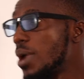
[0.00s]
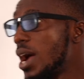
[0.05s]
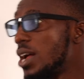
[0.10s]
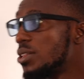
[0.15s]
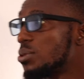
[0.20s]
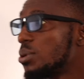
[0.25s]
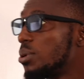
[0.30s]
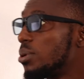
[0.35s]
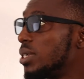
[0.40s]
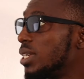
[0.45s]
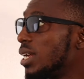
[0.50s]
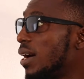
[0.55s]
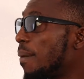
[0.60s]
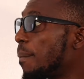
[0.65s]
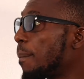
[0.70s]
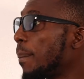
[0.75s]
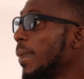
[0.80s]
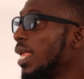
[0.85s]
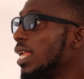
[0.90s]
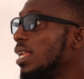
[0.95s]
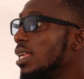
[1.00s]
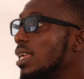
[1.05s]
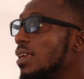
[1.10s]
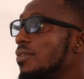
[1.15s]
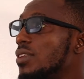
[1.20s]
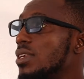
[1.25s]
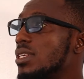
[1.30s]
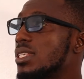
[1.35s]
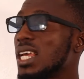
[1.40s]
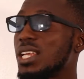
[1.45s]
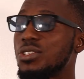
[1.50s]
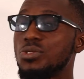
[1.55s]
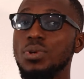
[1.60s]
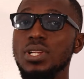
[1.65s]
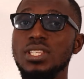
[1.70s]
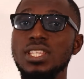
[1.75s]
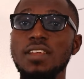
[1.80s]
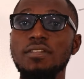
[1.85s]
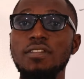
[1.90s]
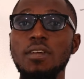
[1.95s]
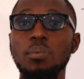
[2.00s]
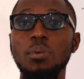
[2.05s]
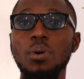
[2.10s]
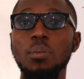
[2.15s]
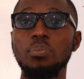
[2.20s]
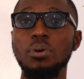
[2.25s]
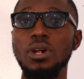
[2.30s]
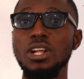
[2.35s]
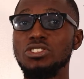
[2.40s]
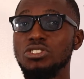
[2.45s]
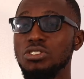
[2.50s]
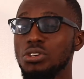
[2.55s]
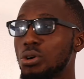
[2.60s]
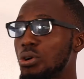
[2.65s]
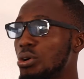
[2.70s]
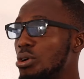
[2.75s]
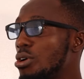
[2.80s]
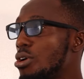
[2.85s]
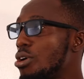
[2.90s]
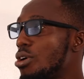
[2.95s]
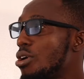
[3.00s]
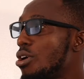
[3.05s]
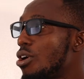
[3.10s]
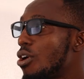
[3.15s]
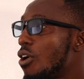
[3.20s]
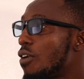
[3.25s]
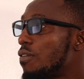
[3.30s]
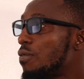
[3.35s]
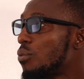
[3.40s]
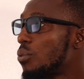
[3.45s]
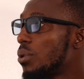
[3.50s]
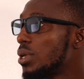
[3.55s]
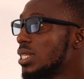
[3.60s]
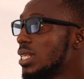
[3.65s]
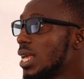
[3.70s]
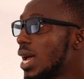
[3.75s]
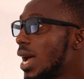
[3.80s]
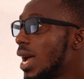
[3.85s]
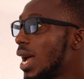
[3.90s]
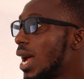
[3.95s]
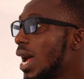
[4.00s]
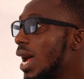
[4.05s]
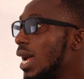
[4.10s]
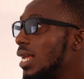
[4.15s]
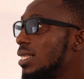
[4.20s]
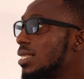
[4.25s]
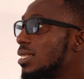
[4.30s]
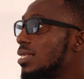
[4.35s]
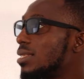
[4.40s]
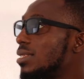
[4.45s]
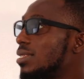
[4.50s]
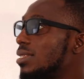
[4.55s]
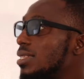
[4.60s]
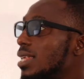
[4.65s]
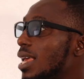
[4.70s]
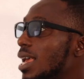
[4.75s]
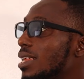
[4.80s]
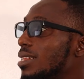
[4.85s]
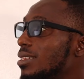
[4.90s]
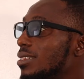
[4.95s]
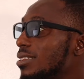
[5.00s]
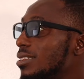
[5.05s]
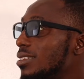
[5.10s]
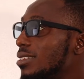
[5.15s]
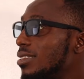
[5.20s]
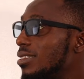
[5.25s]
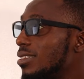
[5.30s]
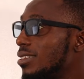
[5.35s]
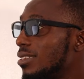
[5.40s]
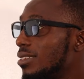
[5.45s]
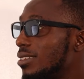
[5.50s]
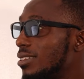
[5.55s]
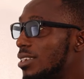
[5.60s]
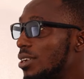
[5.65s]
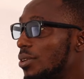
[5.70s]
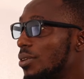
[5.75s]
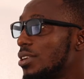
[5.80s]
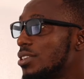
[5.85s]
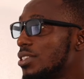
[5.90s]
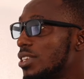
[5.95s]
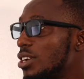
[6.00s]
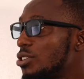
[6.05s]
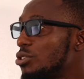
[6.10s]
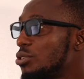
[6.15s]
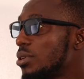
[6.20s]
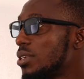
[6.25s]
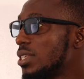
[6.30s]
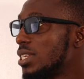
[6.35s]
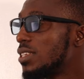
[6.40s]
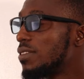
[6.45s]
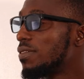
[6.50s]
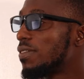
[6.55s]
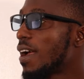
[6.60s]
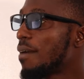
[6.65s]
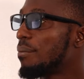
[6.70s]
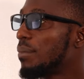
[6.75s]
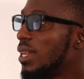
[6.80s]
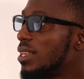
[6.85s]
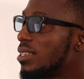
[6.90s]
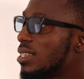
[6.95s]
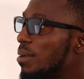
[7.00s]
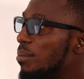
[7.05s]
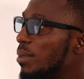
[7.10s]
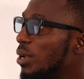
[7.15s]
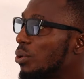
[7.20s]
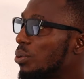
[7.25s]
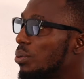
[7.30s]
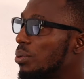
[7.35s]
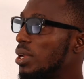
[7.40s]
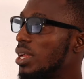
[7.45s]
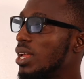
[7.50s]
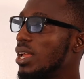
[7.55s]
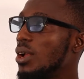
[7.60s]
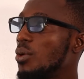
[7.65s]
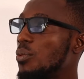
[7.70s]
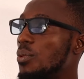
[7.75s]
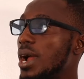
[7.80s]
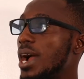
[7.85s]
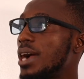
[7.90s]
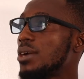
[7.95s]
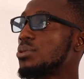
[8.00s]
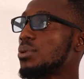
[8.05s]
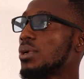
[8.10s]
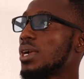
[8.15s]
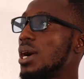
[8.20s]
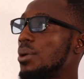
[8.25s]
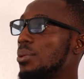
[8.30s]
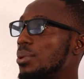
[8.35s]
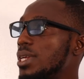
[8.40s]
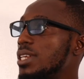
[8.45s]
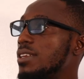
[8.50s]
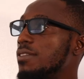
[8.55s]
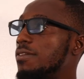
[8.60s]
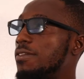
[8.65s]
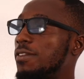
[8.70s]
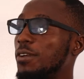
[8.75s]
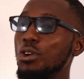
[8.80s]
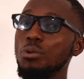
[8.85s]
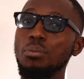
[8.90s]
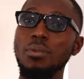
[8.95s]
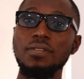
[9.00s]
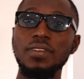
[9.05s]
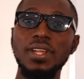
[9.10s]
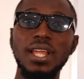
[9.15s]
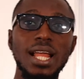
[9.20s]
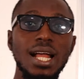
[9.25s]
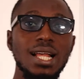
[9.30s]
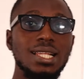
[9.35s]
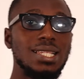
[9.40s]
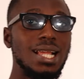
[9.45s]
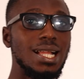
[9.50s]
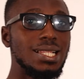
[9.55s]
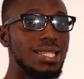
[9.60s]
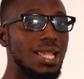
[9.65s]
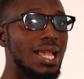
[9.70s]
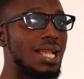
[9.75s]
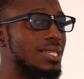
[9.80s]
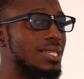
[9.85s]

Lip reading: We are told if the saturated vapor pressure of water at 10 degrees Celsius is 5 millimeter mercury, we have to calculate the volume of the gas at